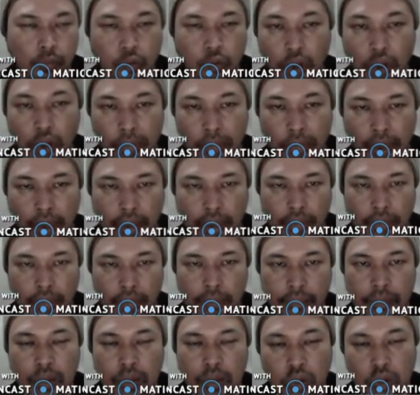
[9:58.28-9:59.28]
format,
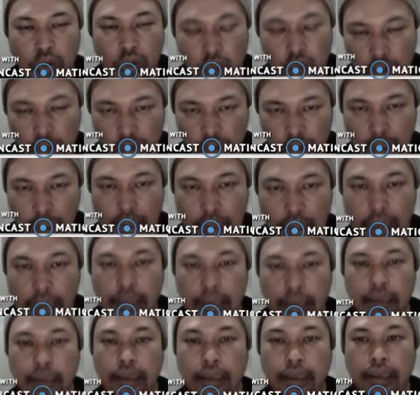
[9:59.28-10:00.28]

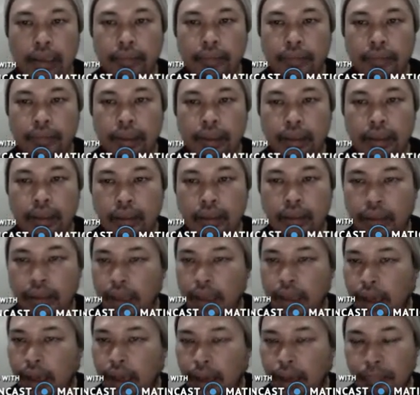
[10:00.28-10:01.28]
usually
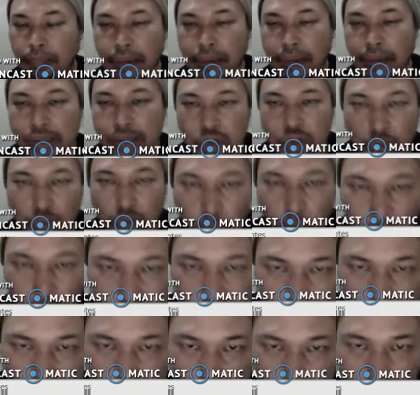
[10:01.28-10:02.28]
there are a bunch of
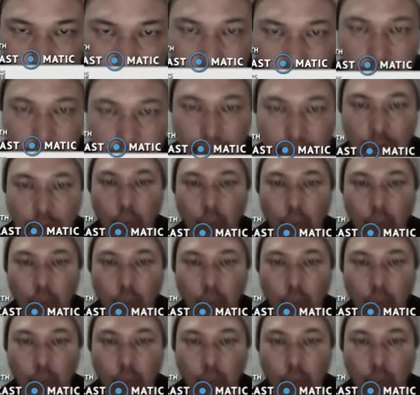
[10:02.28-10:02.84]
questions